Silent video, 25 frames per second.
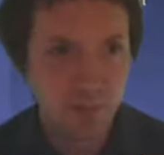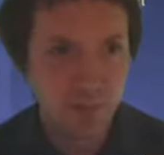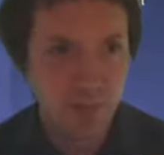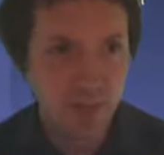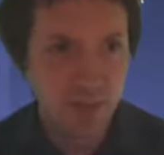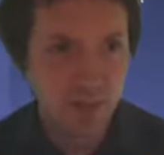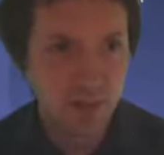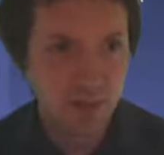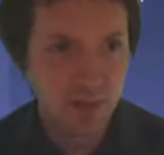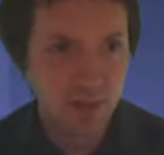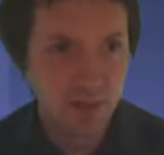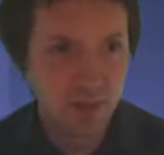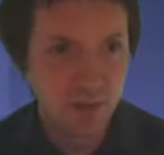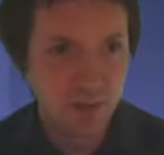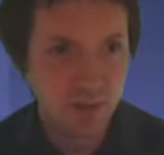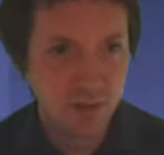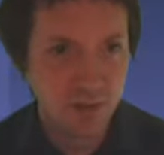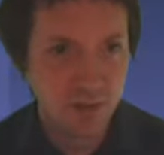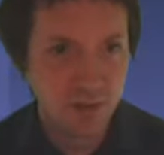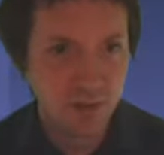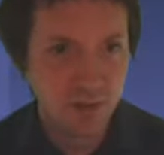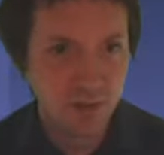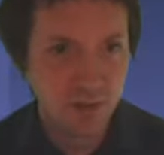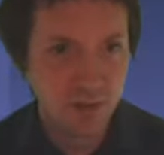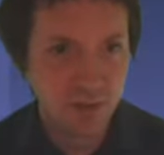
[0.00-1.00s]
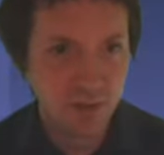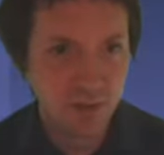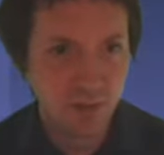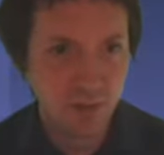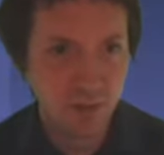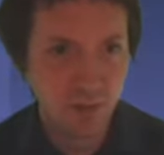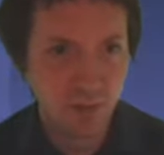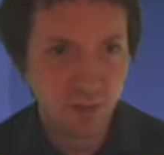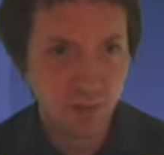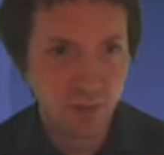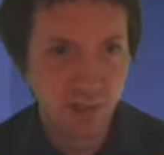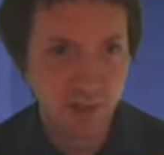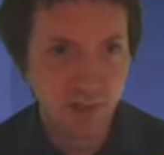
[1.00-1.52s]
page. The
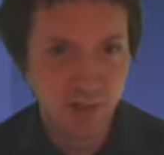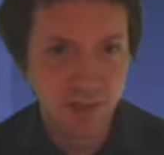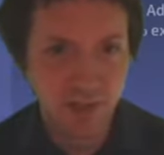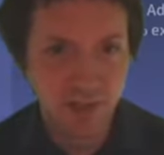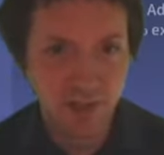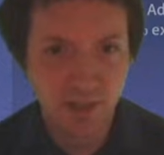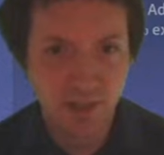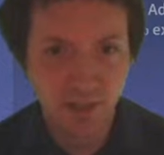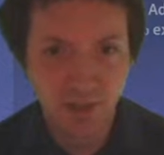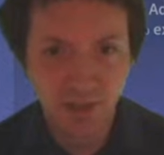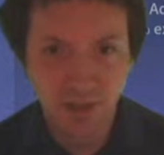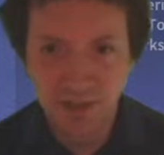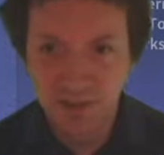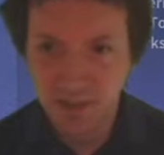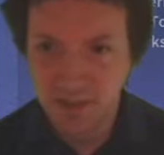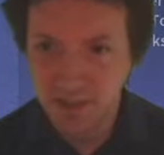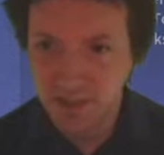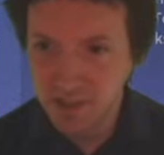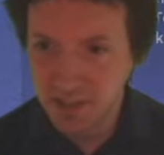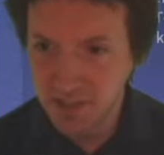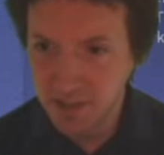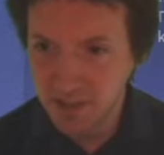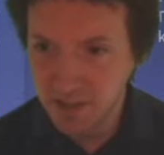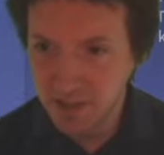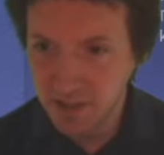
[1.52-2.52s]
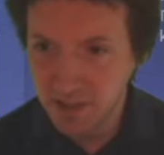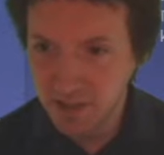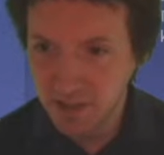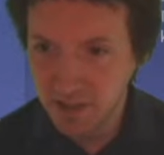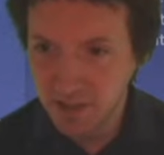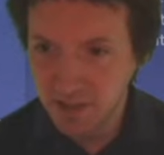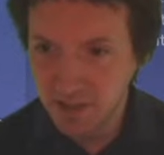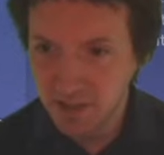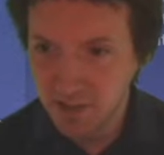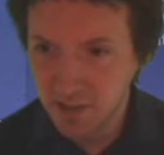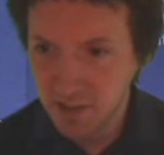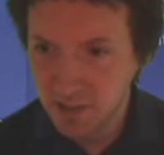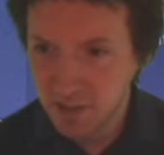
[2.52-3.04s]
social page. Didn't this say?
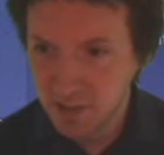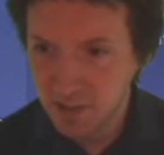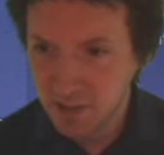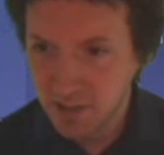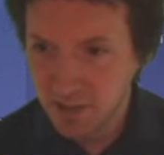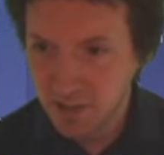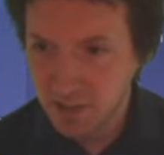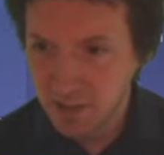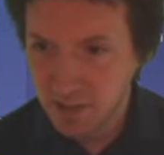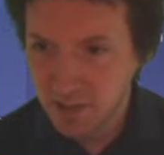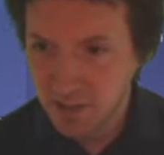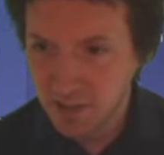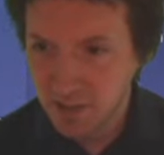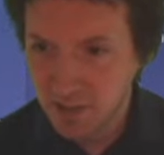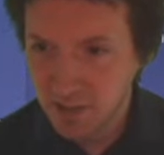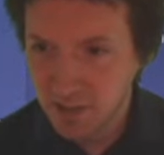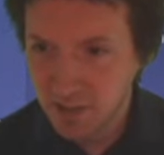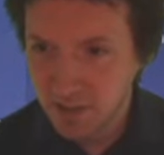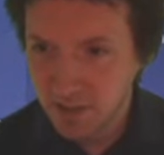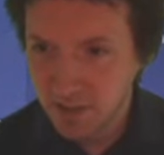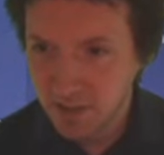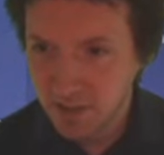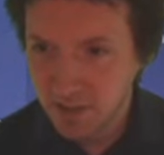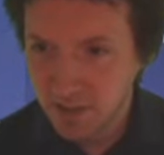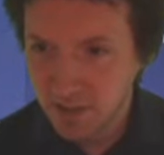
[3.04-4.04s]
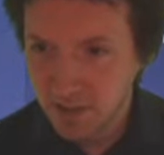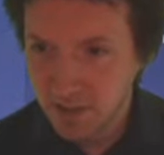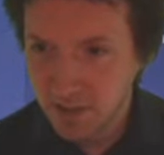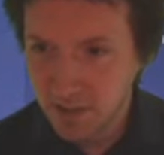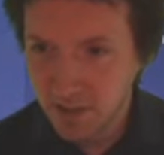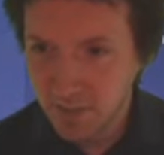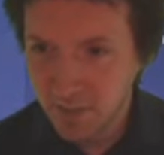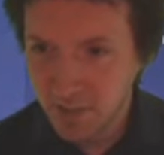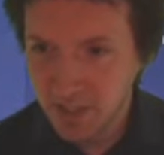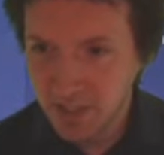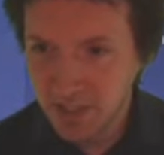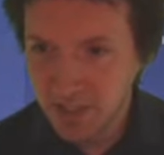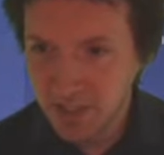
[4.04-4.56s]
Can
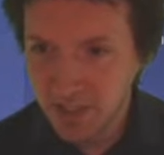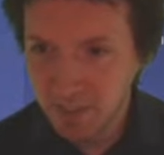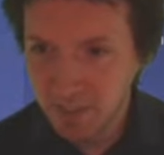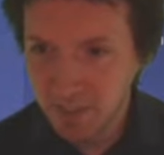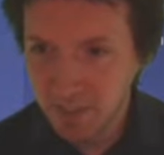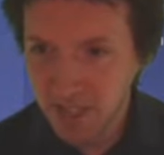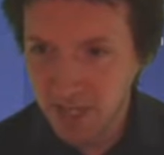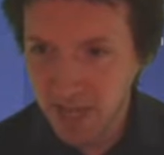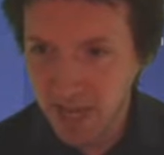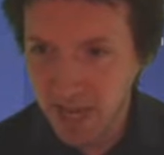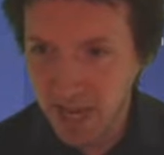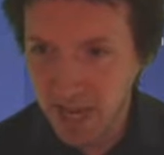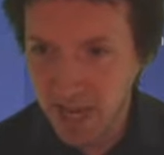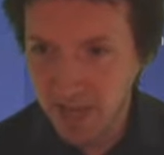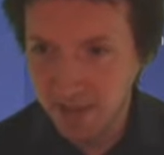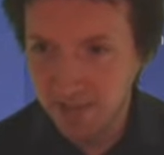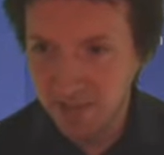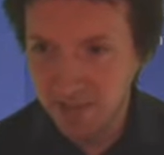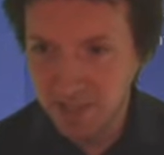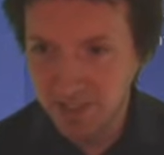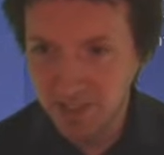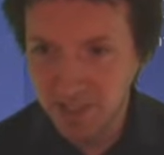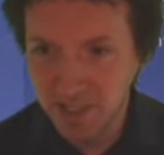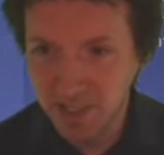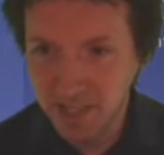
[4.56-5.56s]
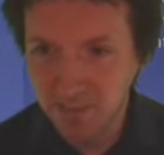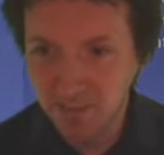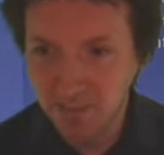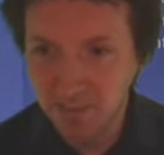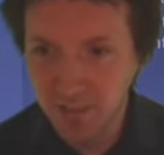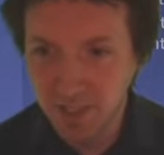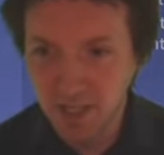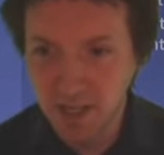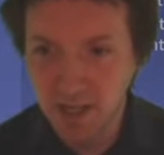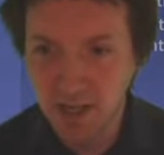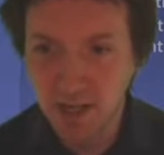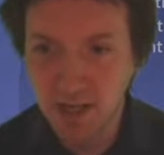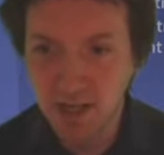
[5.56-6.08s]
be accepted at the same
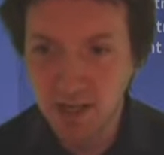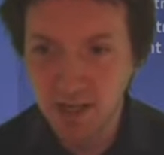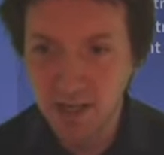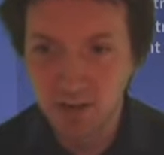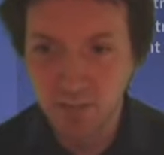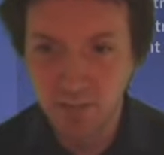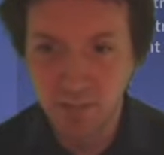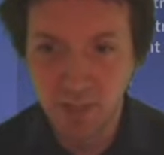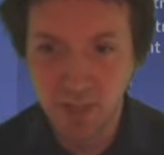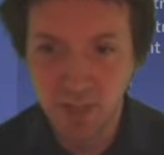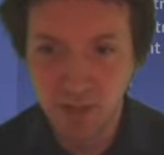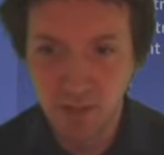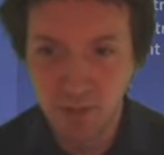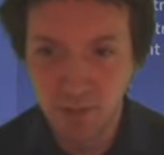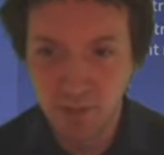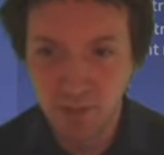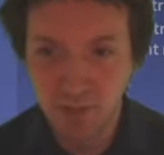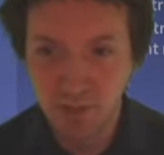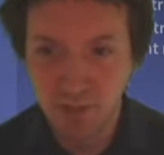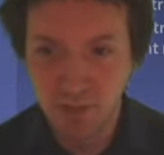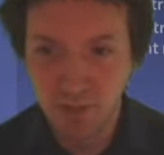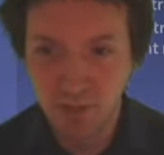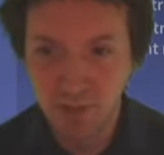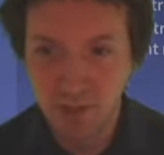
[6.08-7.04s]
time, increased